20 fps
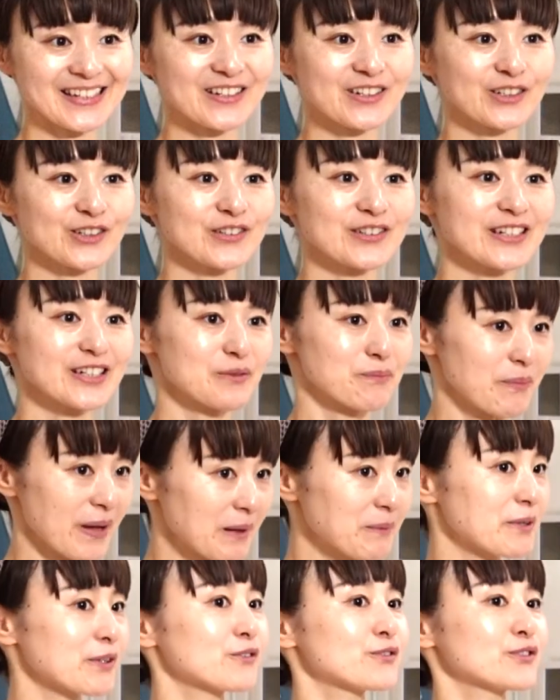including
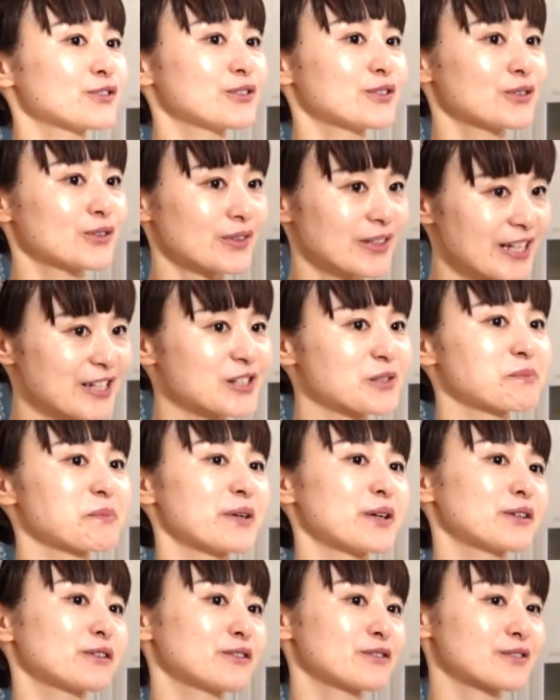baby food, kids
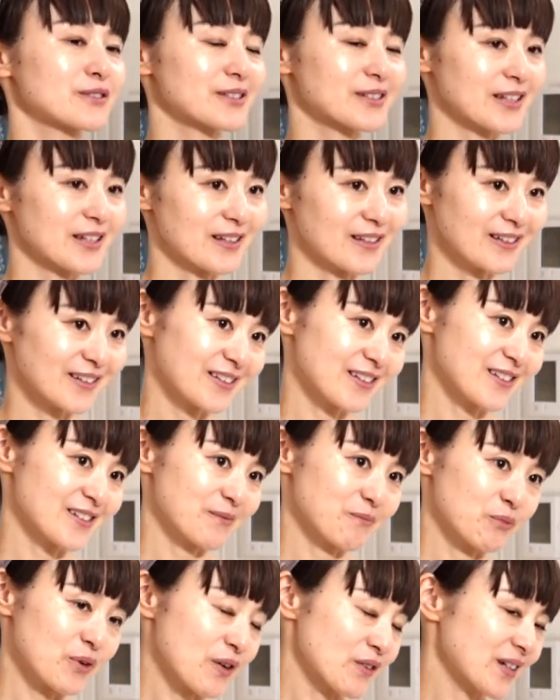meals,
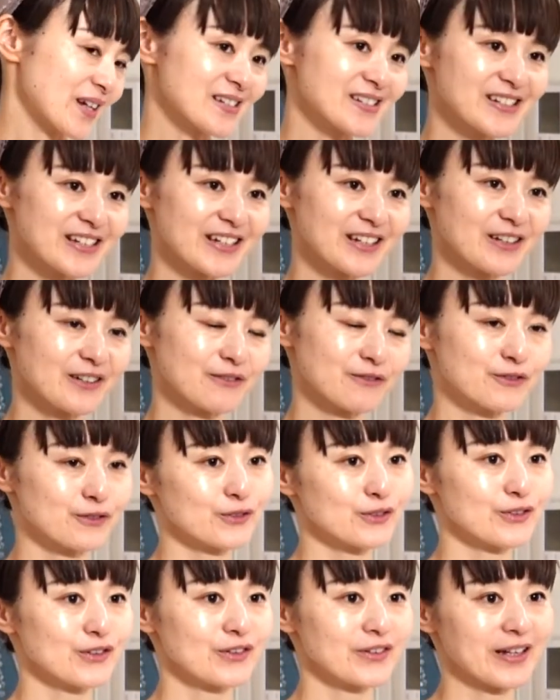and pregnancy
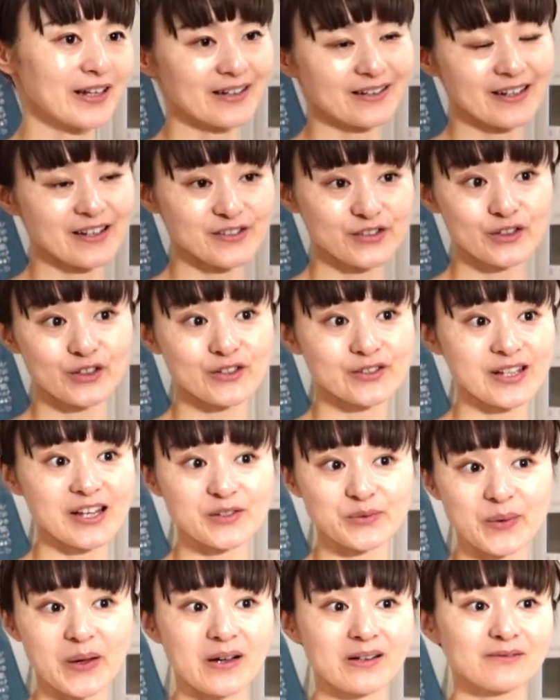food and desserts
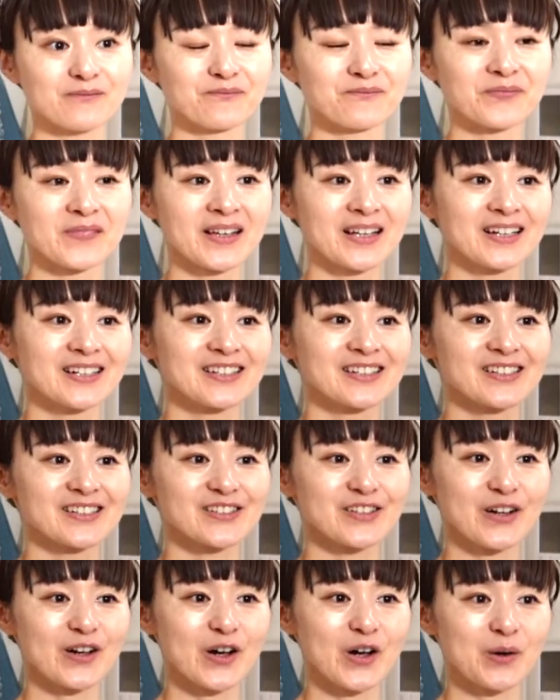as well.
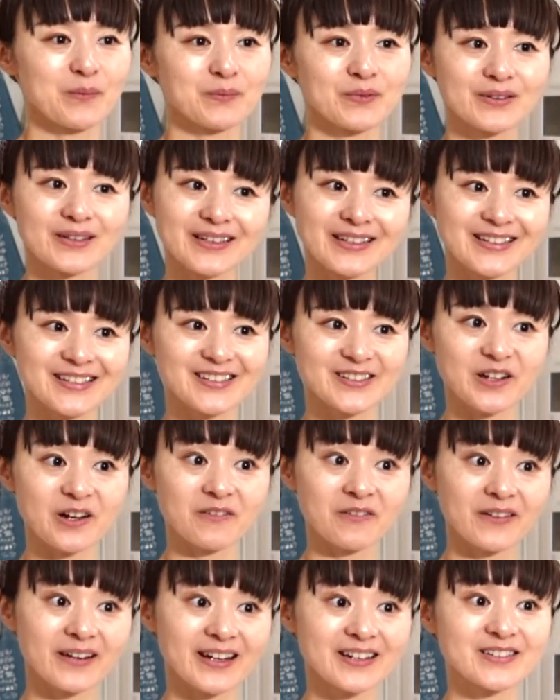So please
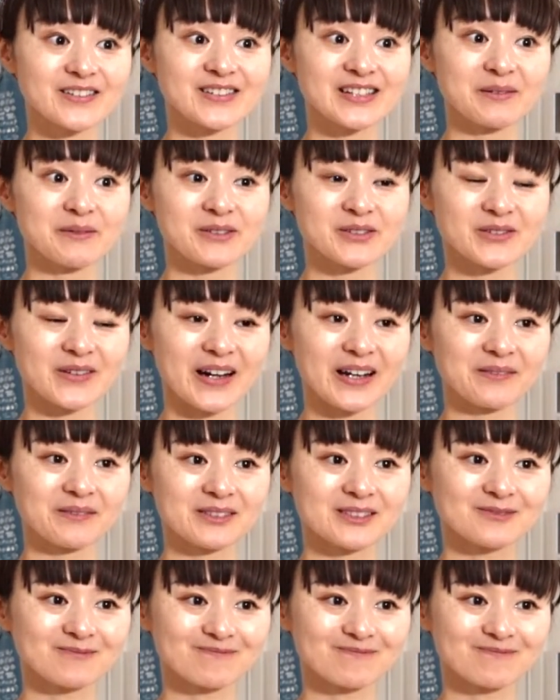don't forget to subscribe.